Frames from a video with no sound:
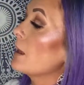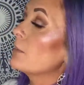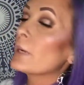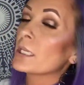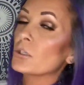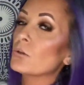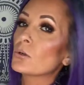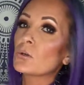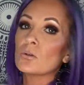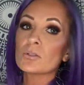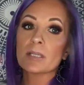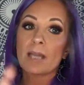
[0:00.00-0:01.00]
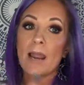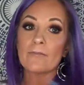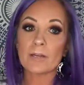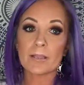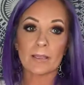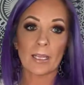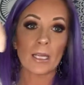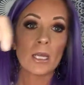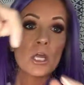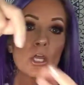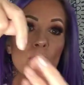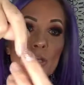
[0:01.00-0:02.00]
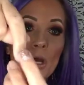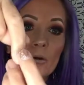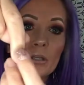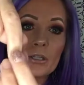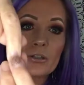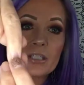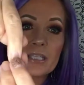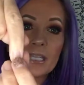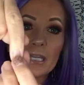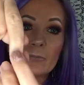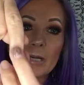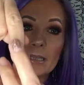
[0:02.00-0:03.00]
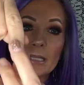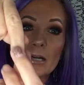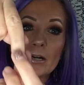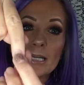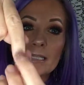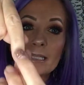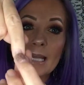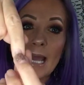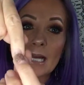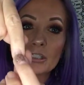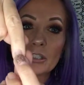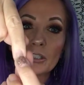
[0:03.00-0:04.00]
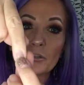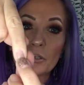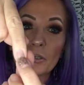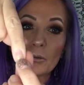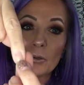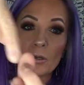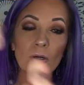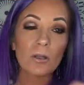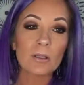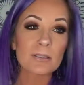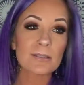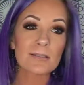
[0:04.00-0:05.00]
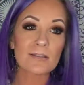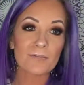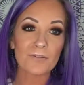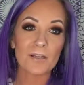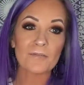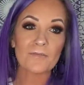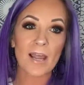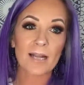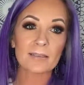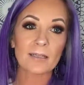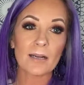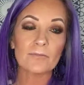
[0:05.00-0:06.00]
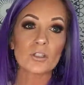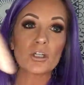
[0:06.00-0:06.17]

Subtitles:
my cuticles and everything. Know that your skin right there isn't actually your cuticle. This is a fun fact that I've